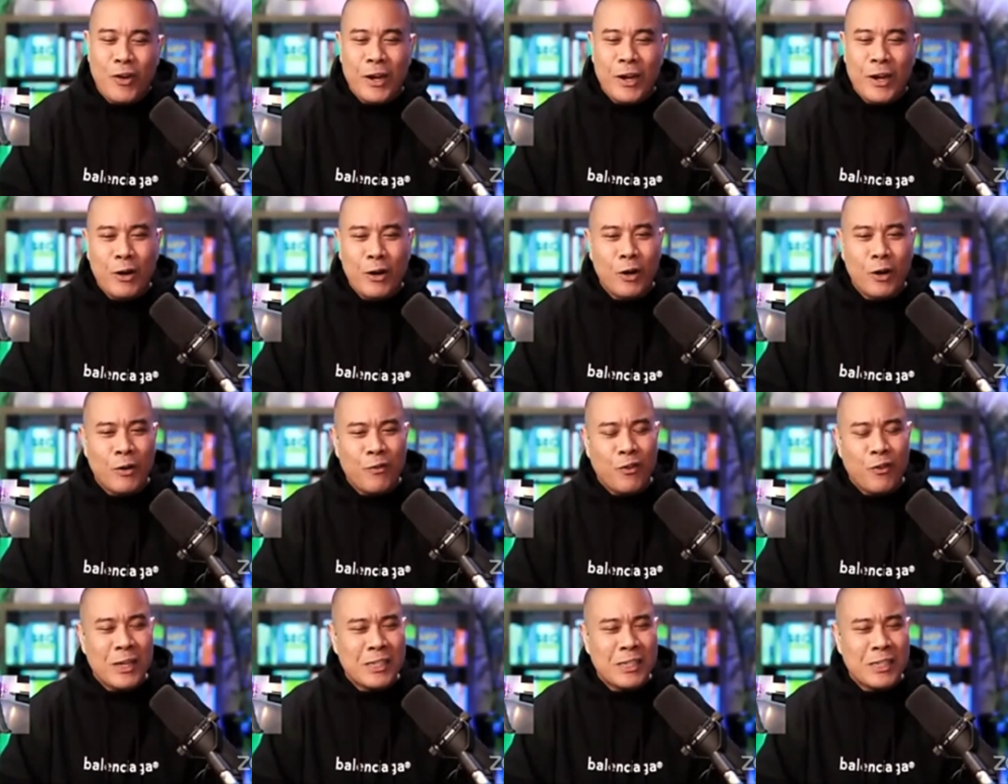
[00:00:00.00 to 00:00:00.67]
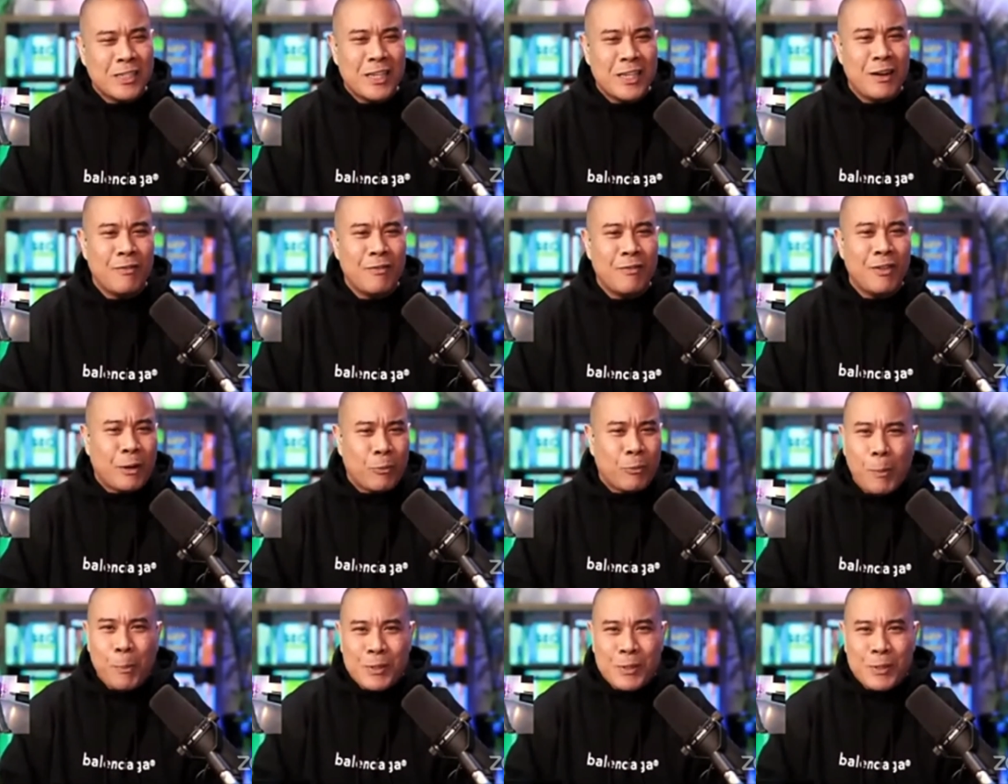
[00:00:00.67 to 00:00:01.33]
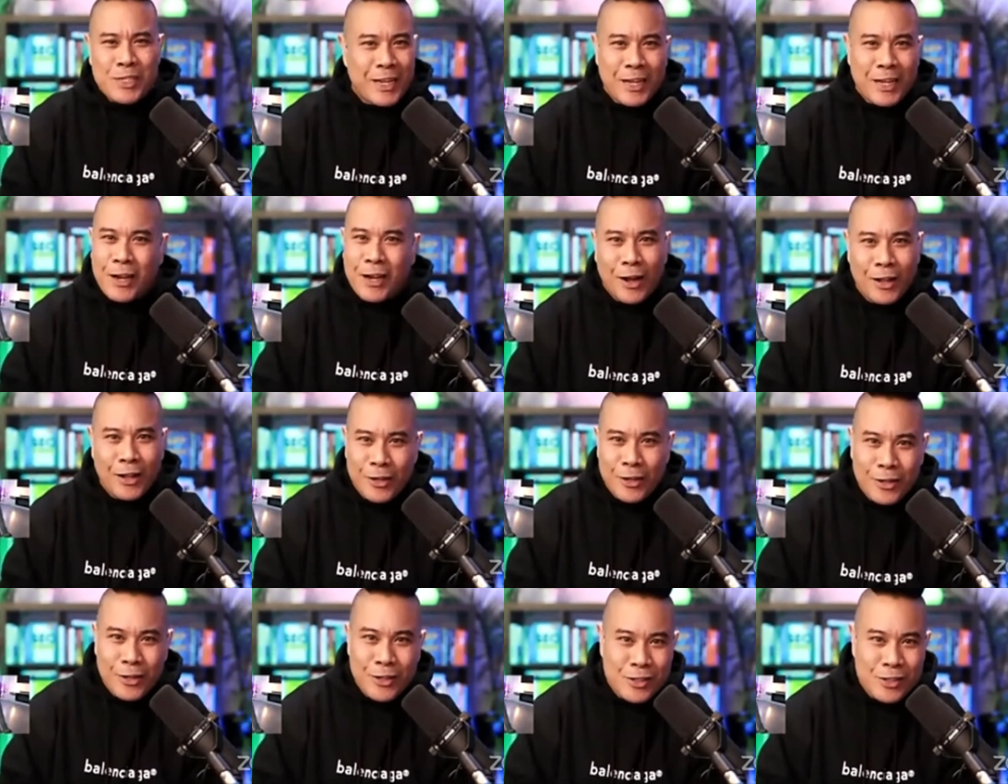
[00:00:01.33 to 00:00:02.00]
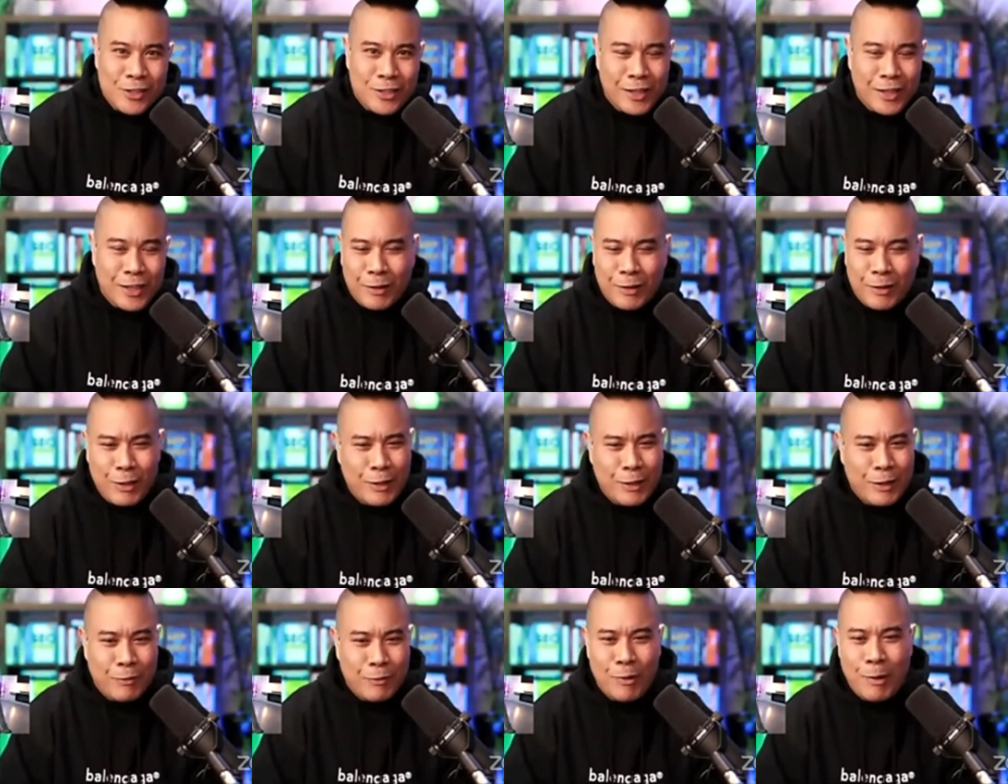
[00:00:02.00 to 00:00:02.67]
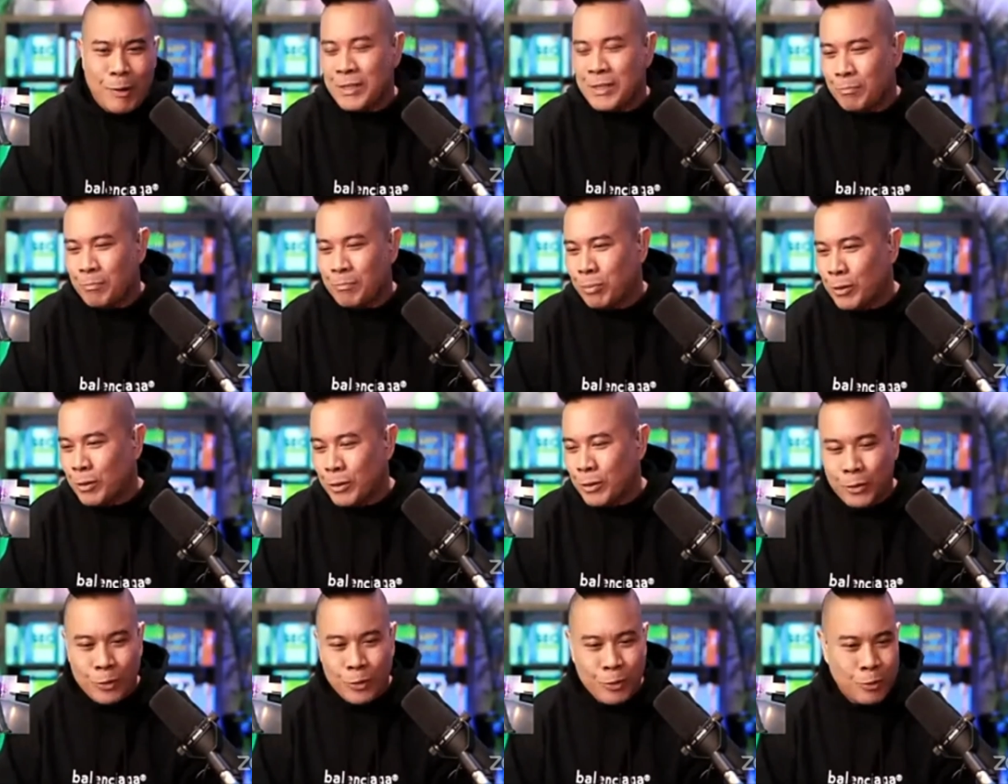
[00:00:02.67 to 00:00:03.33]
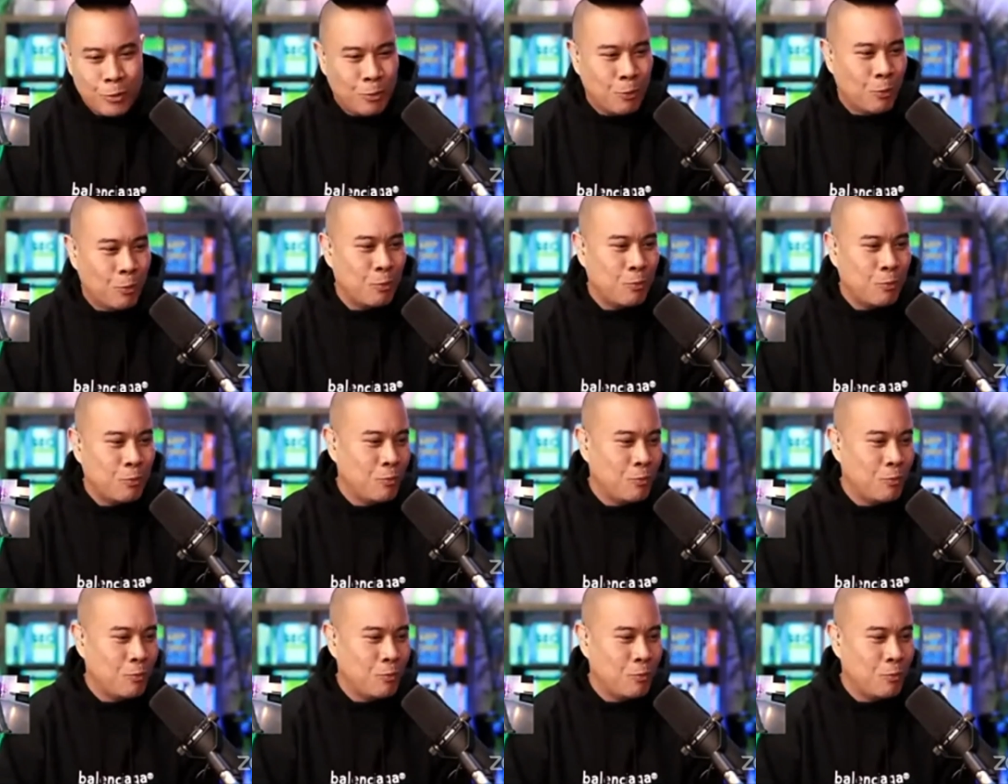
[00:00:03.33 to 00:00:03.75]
in order for us, instead of like representing colors, like we didn't represent blue,